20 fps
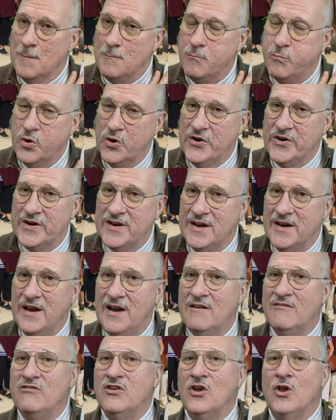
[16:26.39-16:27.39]
put it in an
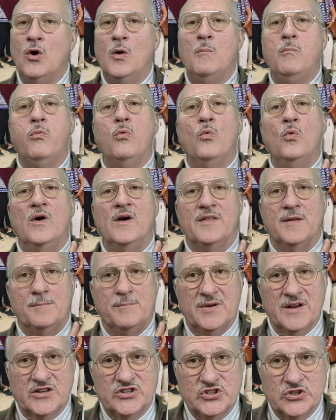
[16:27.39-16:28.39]
envelope with a
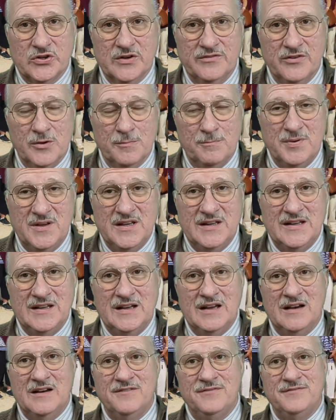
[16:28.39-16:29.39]
picture of your
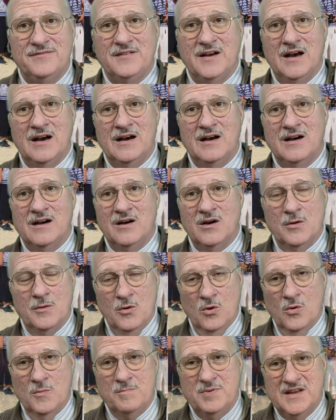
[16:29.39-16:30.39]
PDF
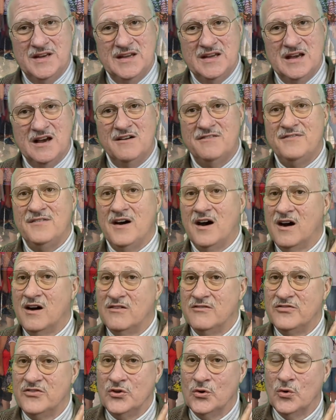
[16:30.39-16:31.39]
or PDF
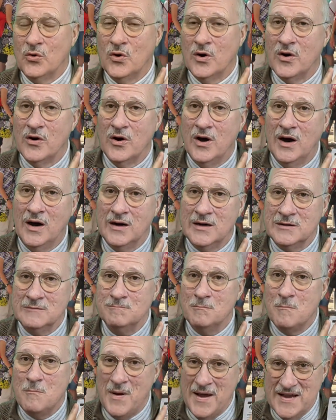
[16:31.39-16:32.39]
of your
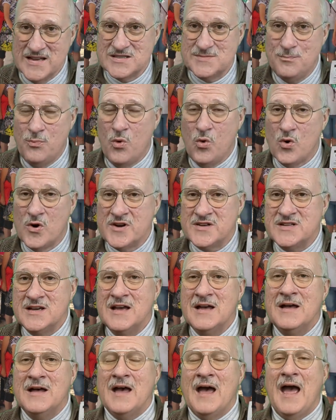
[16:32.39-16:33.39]
passport,
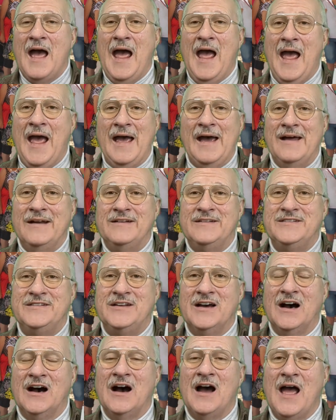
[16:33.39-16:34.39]
and
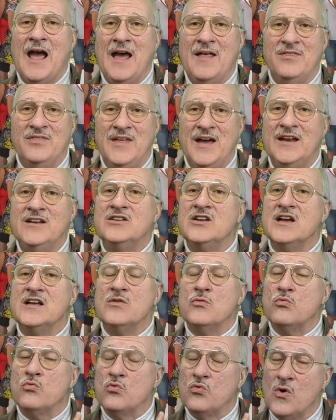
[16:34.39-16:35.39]
then
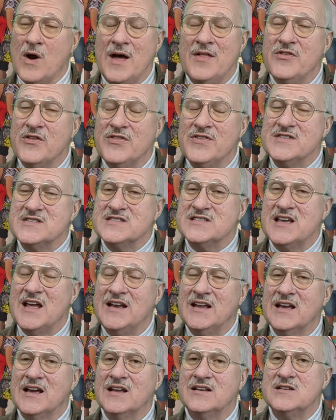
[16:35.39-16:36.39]
rather than
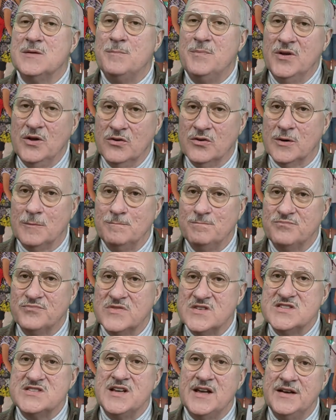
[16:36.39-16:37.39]
sending it to Pilgrim,
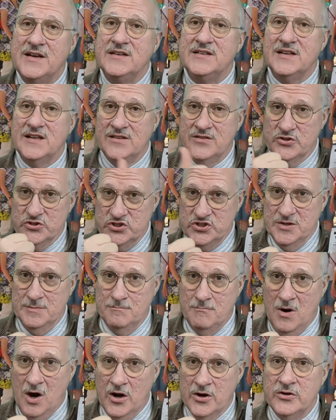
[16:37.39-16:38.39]
send it to either Jim
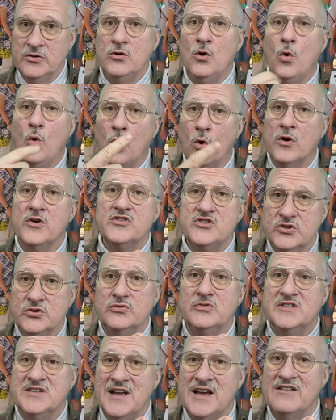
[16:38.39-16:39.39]
Martin or to
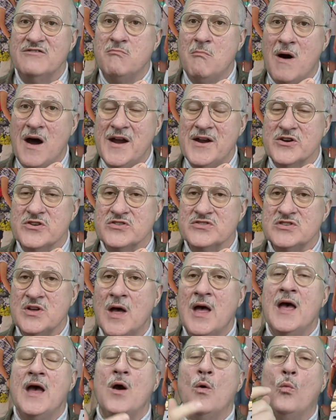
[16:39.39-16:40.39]
Dave Myers.
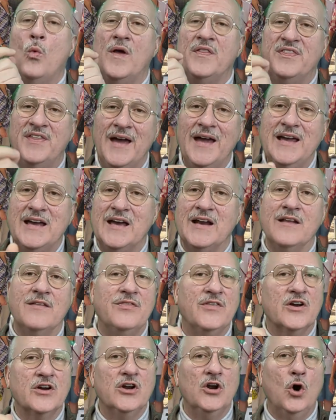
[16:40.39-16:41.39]
When they get it,
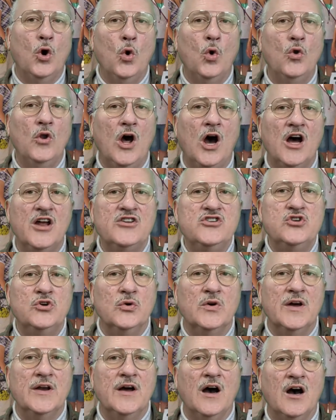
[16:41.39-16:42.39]
they're going to hold on
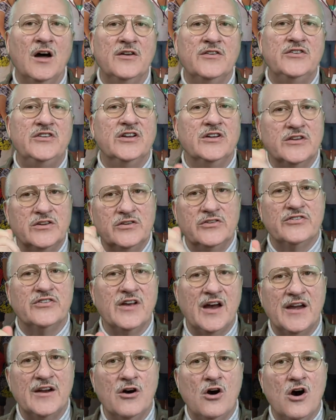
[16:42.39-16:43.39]
to it until you
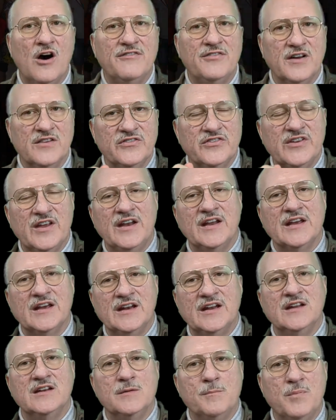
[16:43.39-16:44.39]
sign off on sending
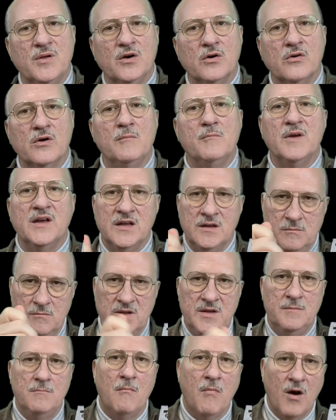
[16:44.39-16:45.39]
it into Pilgrim in
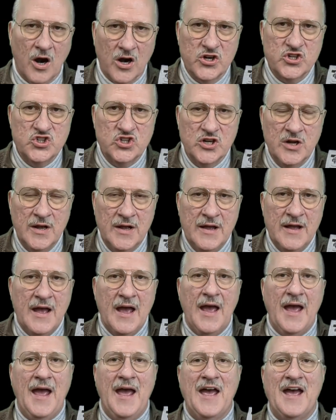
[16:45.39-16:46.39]
mid-March.
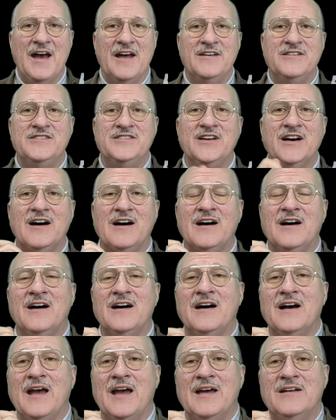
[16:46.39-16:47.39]
And
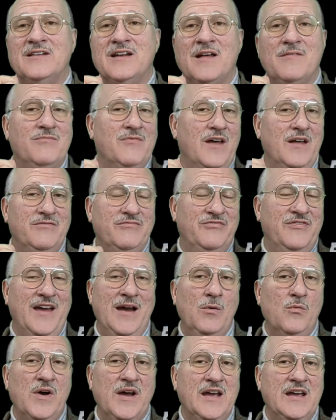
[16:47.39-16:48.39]

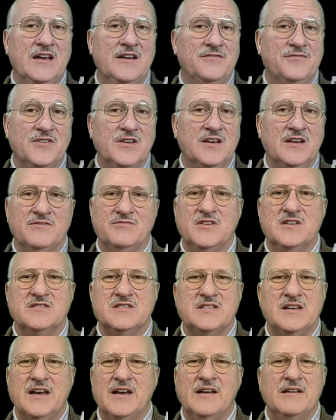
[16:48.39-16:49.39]
that way, if you
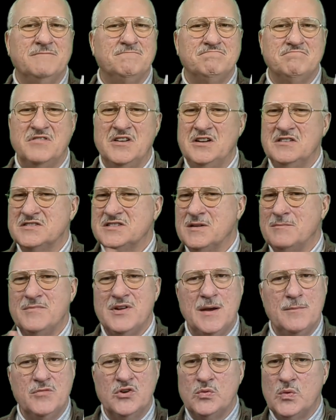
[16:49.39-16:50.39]
say,
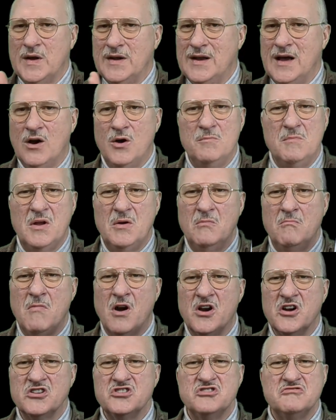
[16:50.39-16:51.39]
sometime between now and
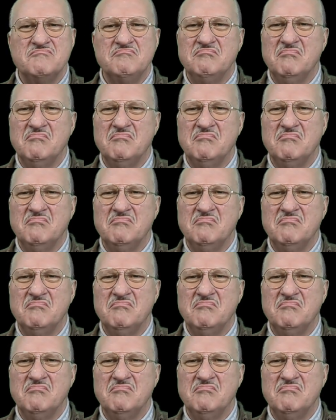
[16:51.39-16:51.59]
mid-March,